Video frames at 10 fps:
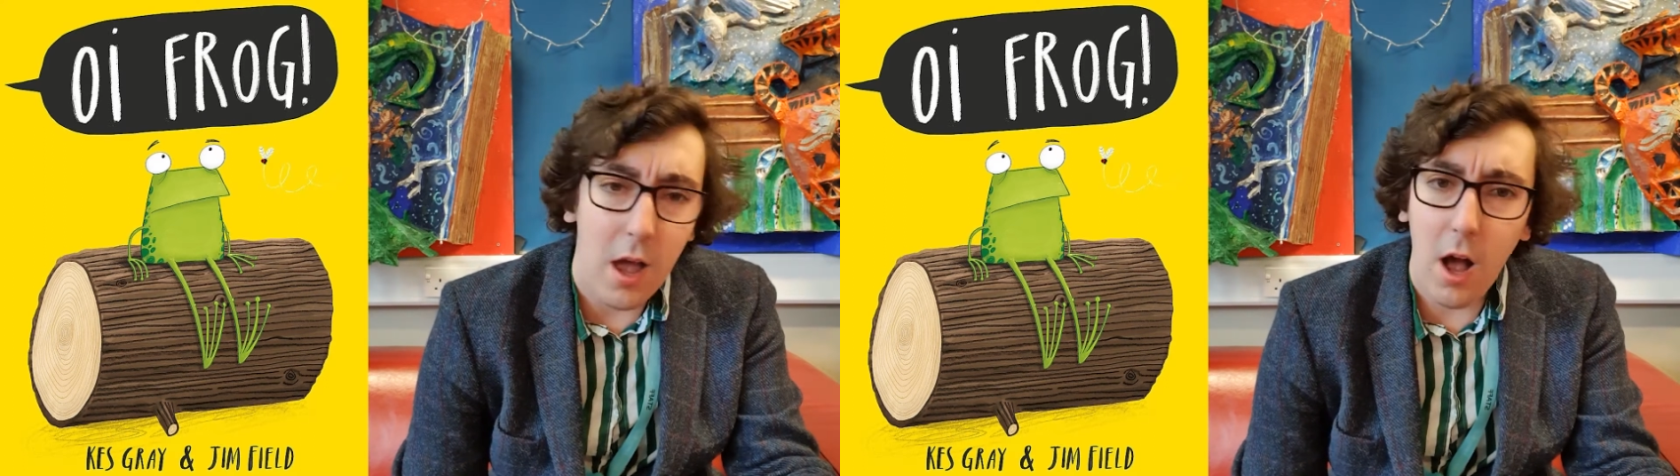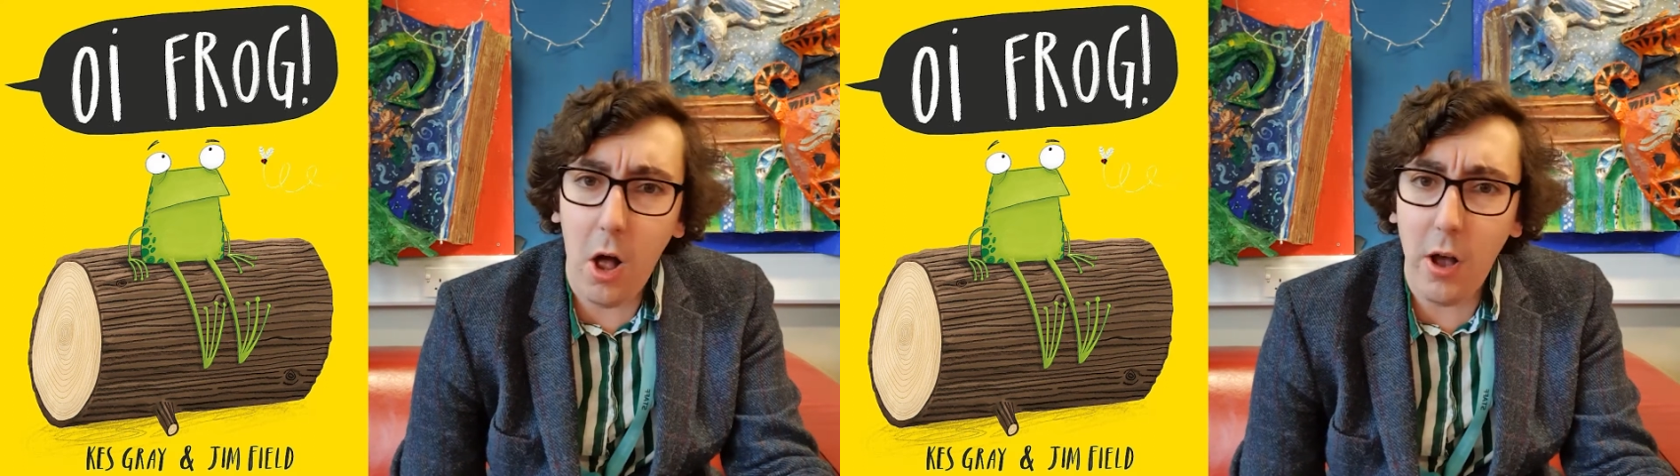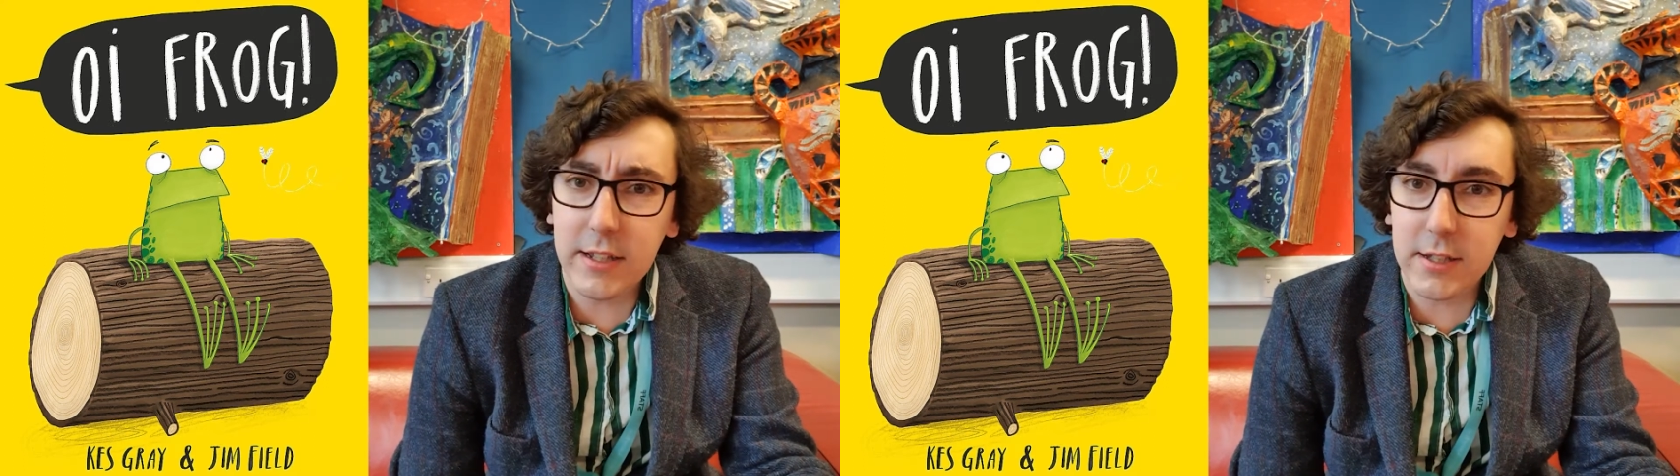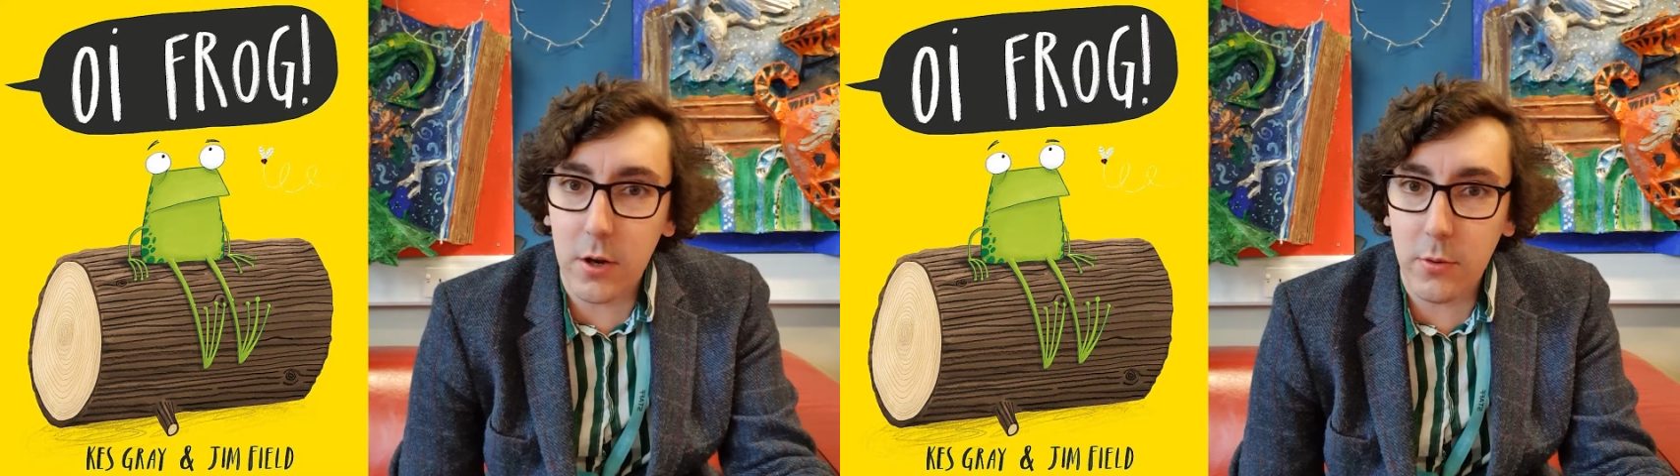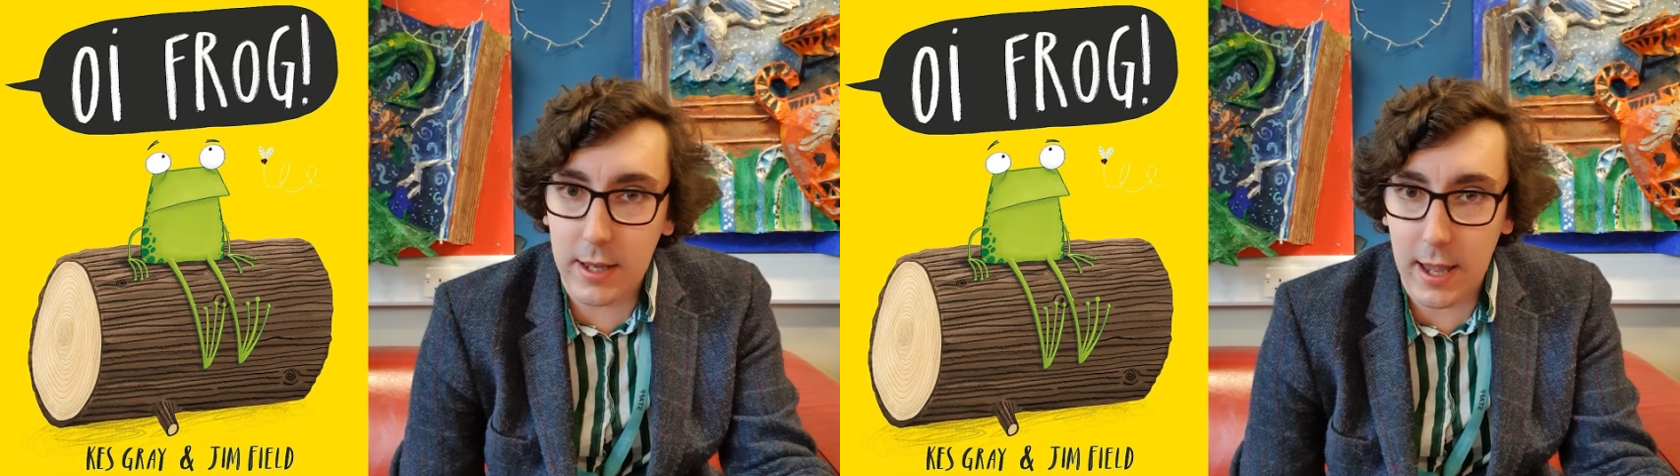I
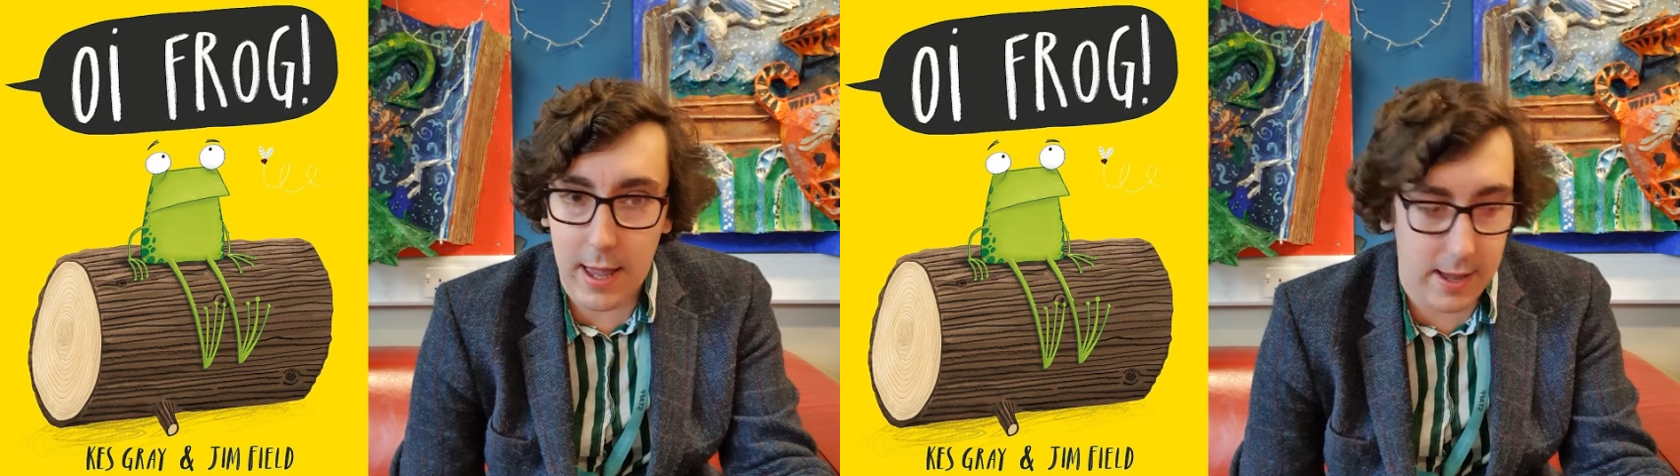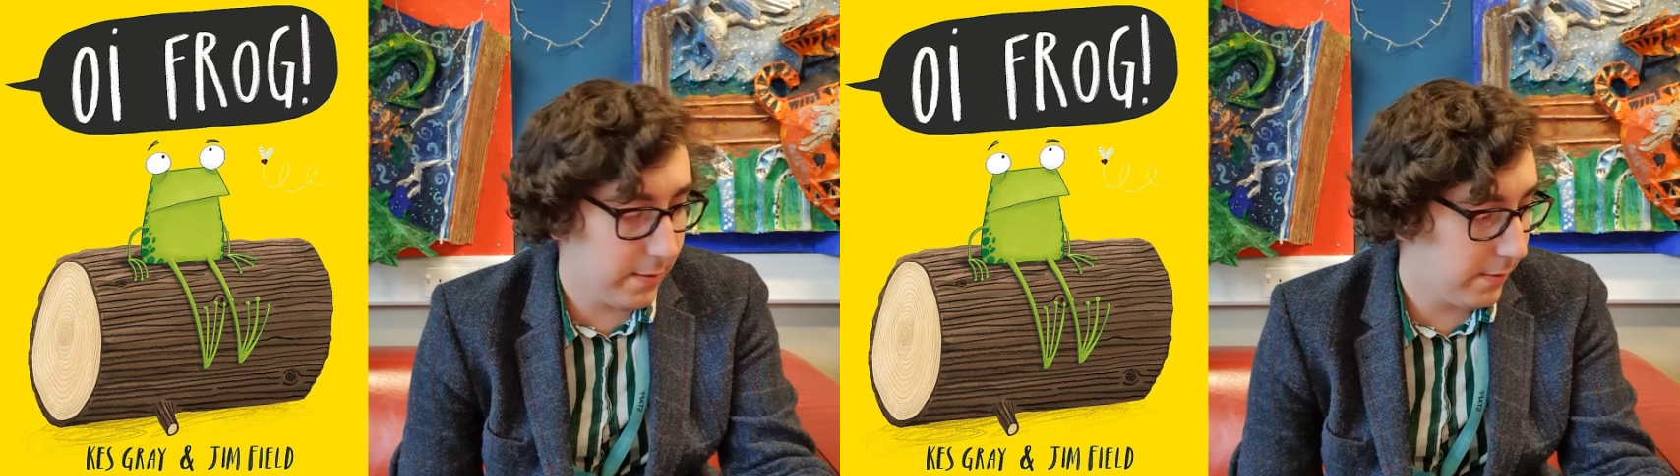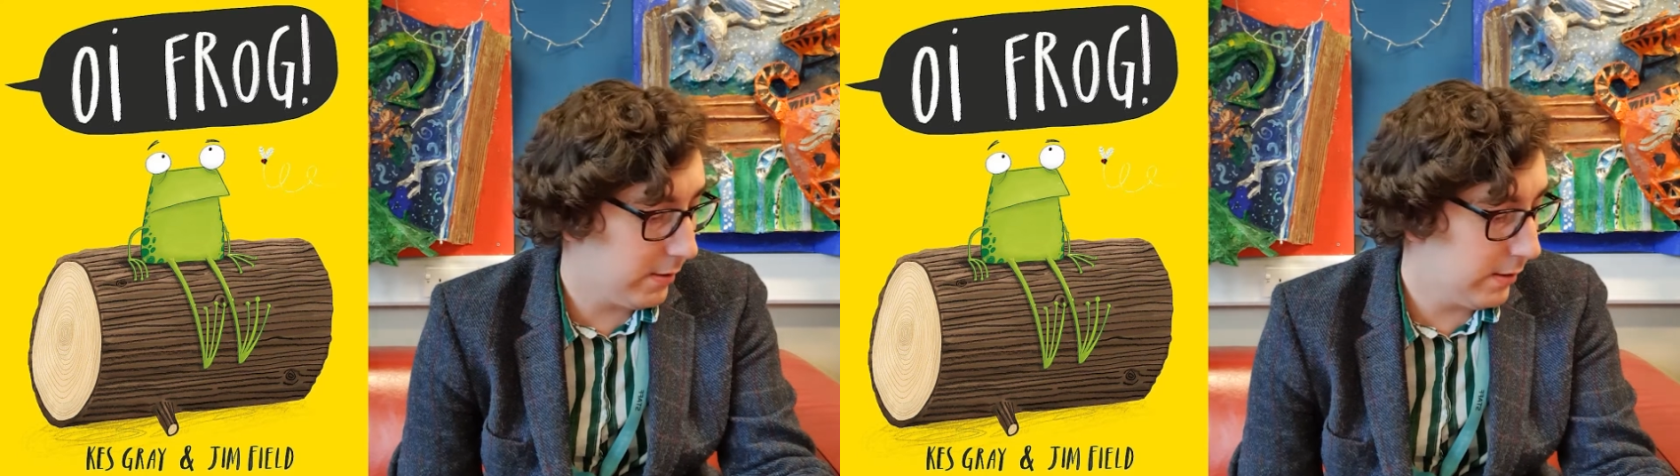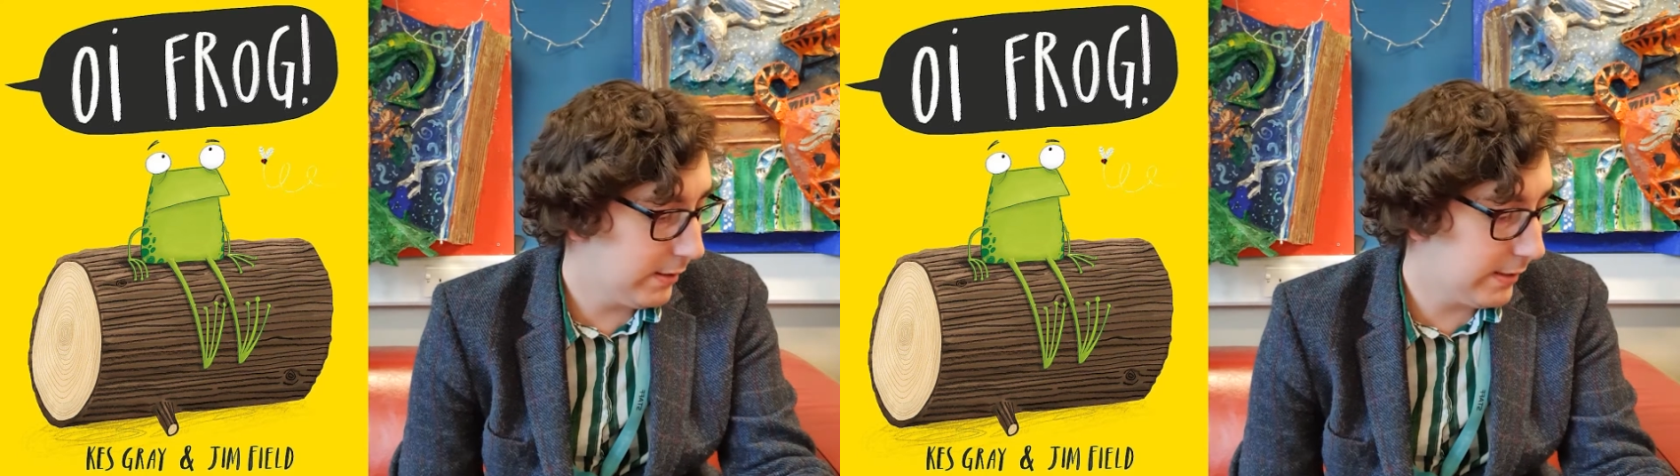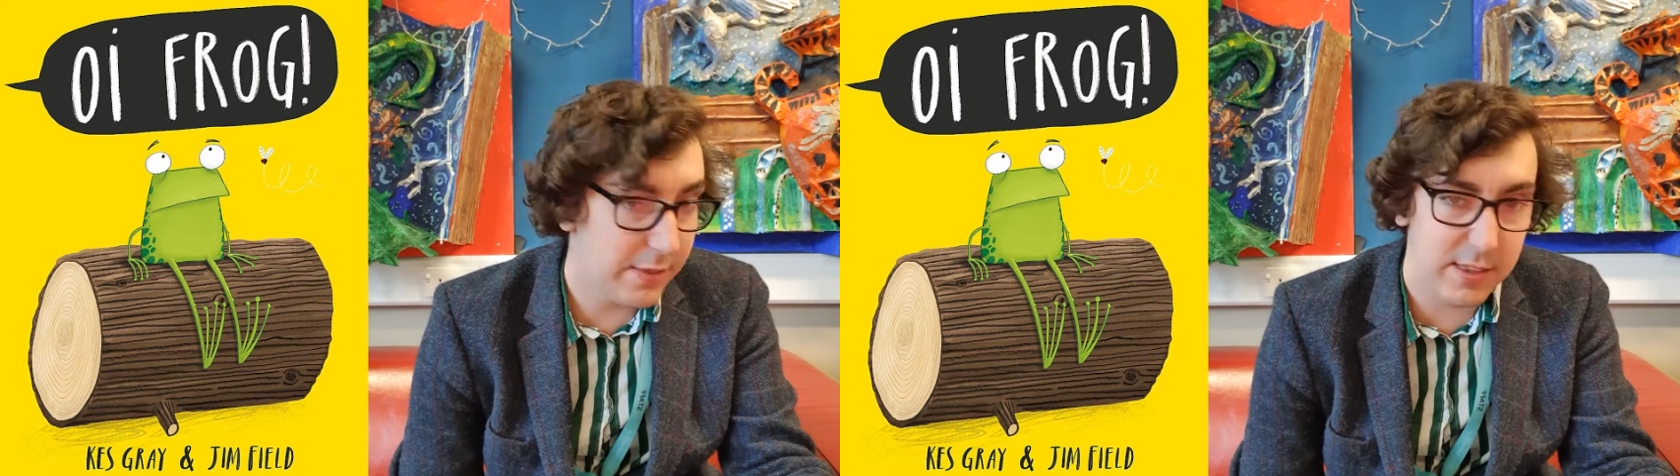don't care,
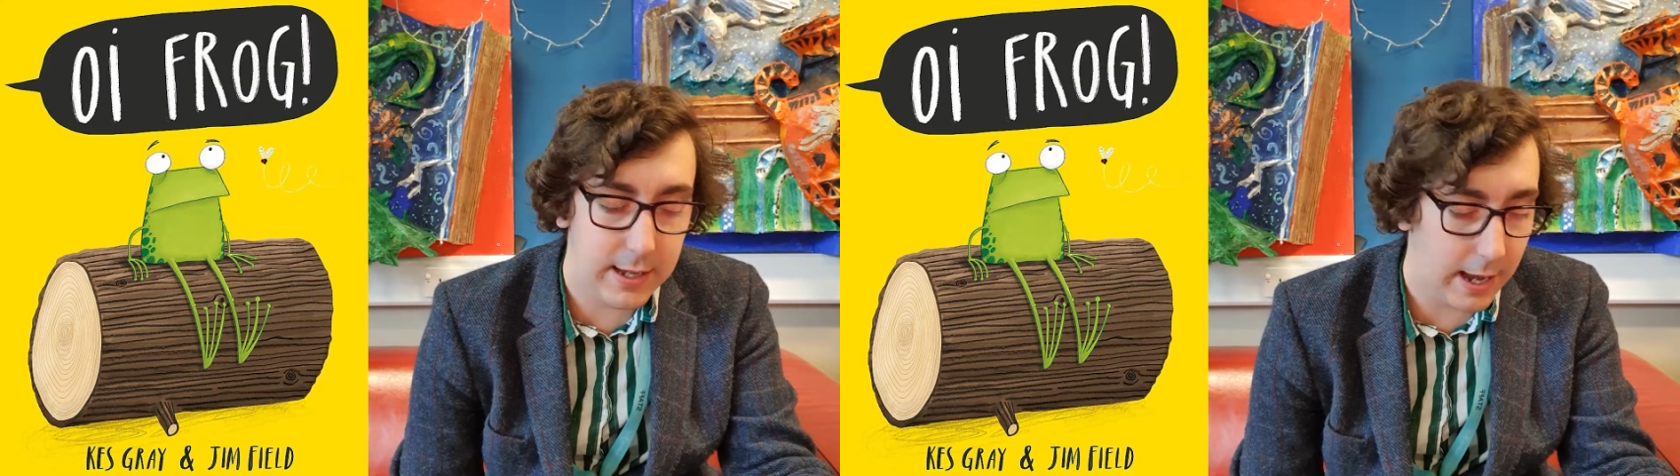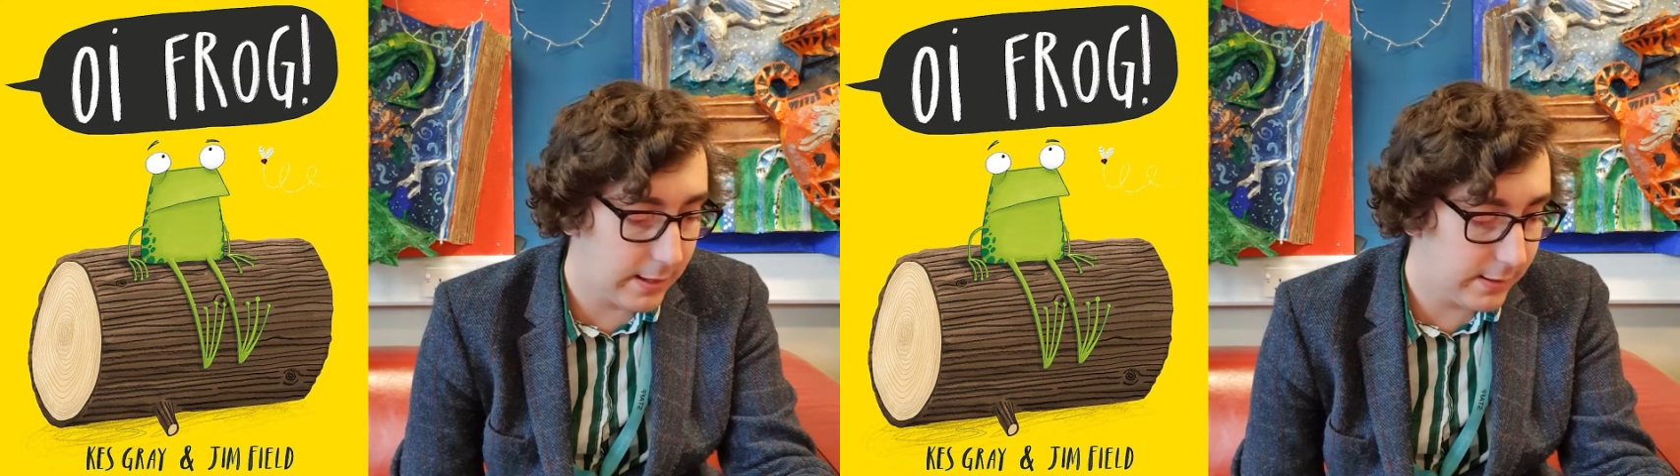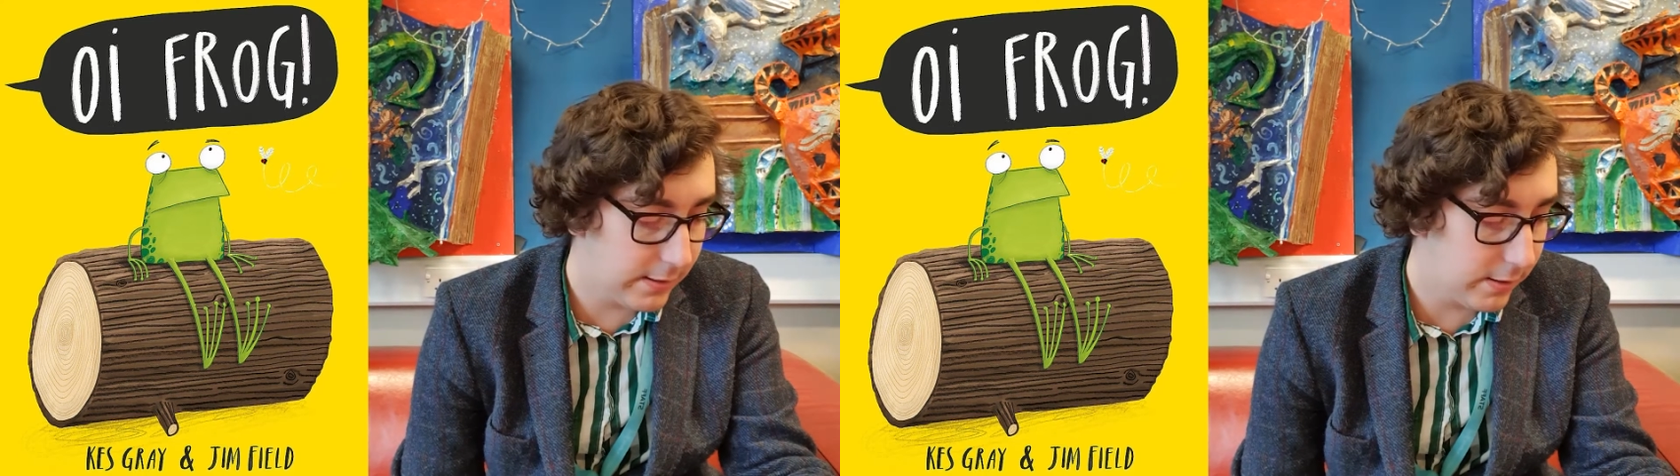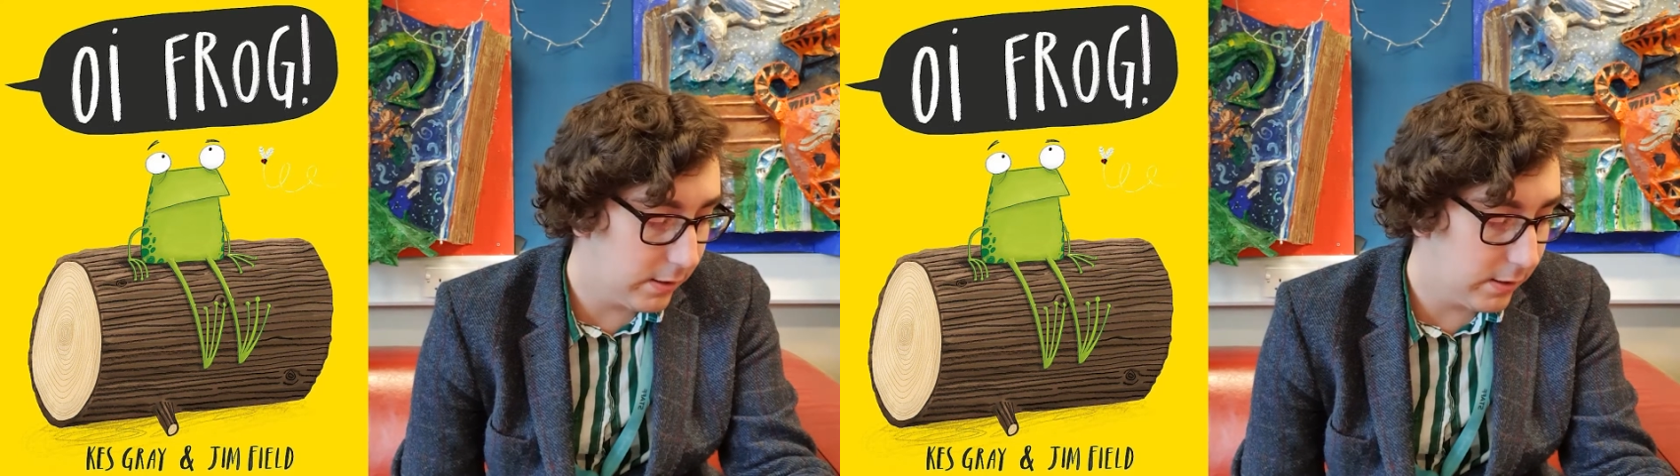said the cat.